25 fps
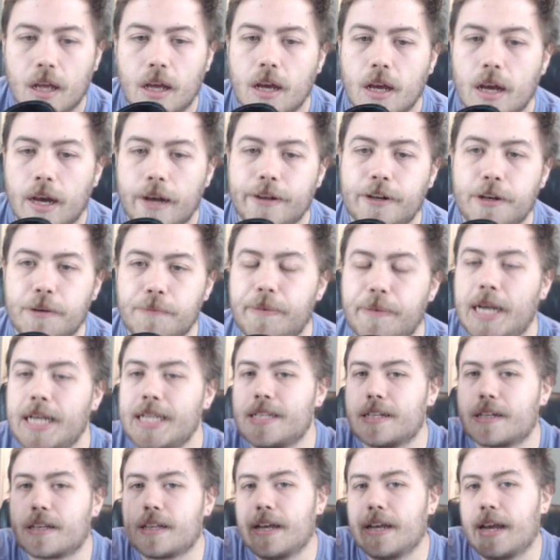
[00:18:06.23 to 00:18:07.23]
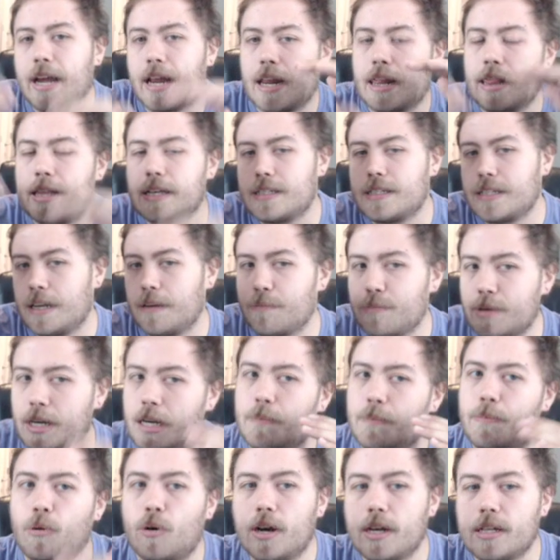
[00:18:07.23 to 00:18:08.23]
and you're basically hitting the same
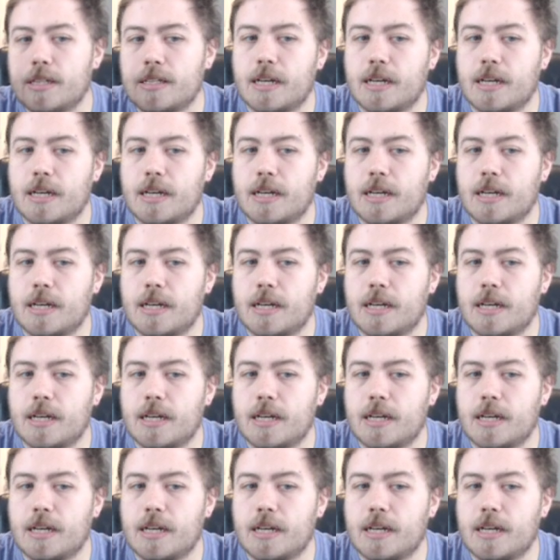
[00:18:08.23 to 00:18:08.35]
breakpoints,